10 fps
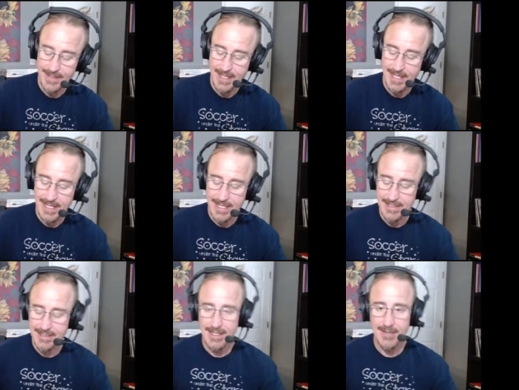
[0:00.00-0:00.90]

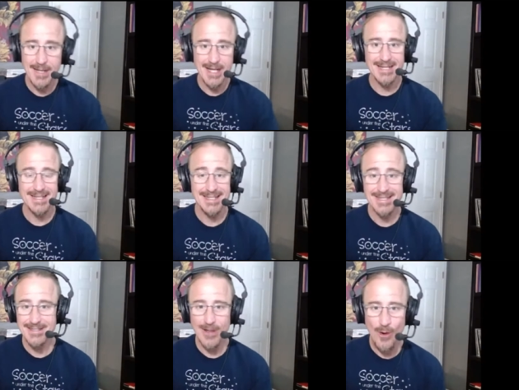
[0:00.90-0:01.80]
And I'm not going to get
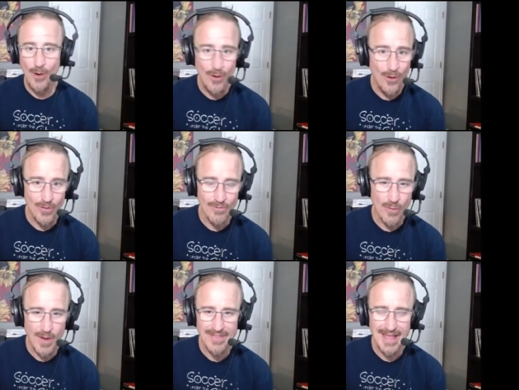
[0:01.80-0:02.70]
into all of
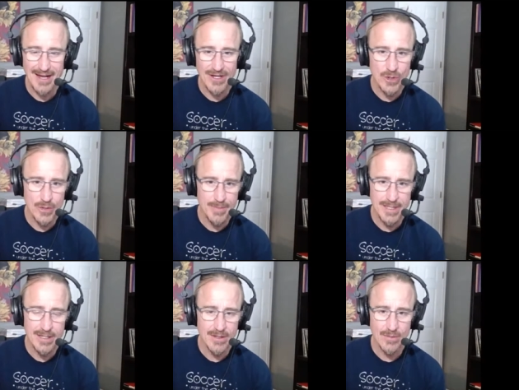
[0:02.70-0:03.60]
what that could
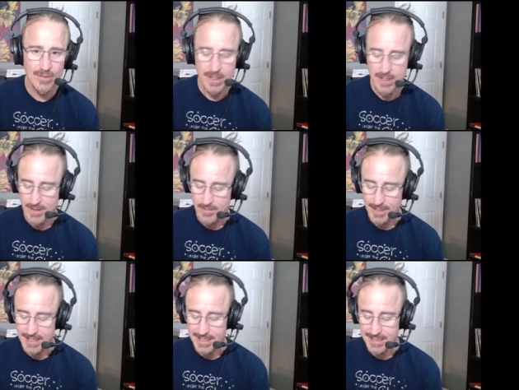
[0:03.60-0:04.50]
be, or,
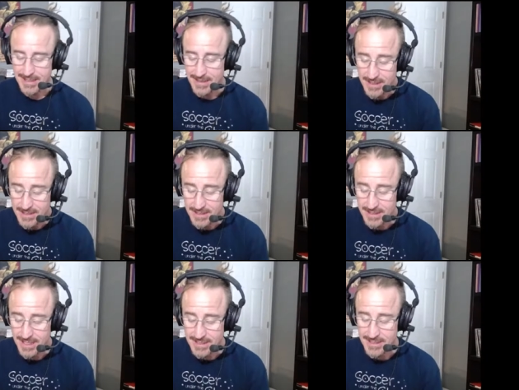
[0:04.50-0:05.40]
but it, do, it just
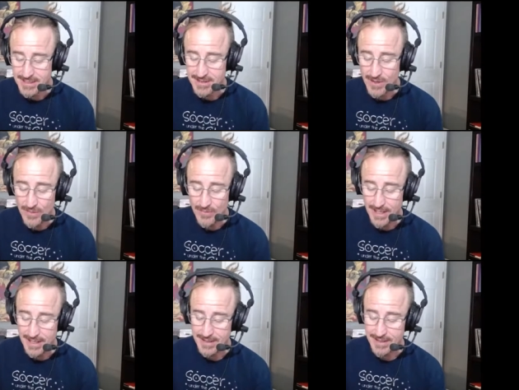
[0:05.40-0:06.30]
lets us know
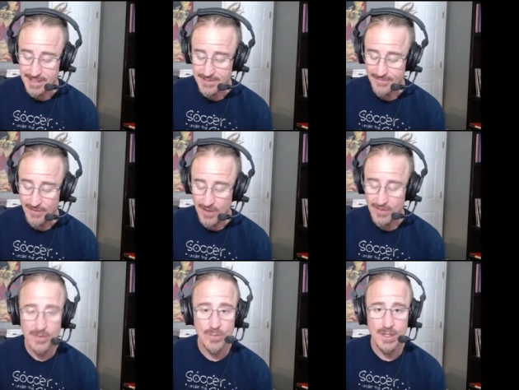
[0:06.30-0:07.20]
that these
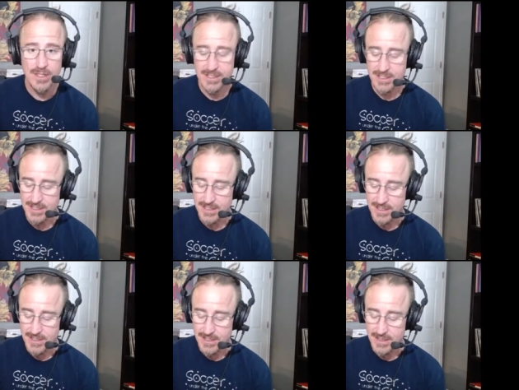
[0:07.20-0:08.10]
fallen ones
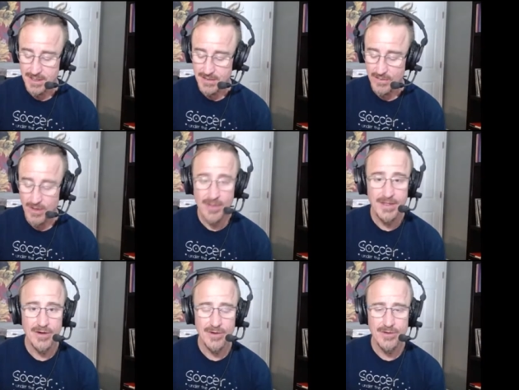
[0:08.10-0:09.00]
were on
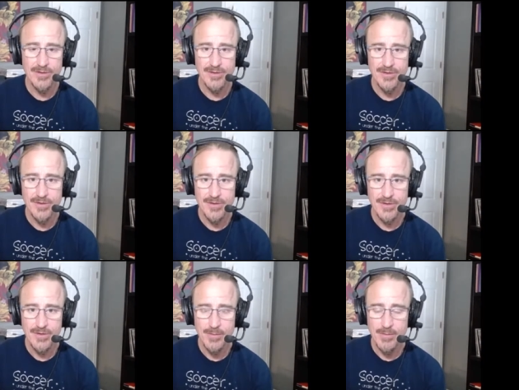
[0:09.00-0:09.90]
the earth
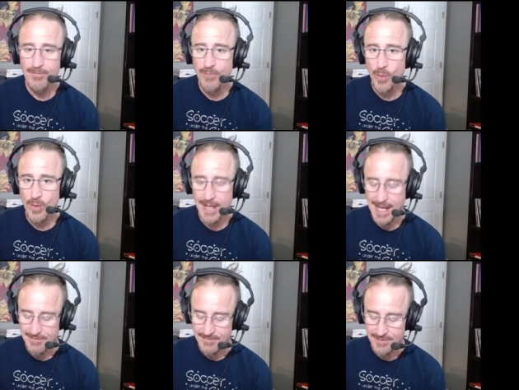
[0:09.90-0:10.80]
before and
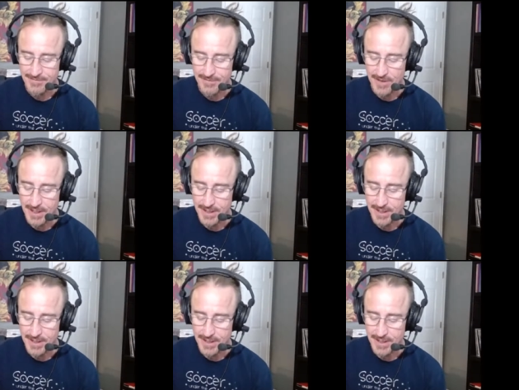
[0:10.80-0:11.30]
after the flood,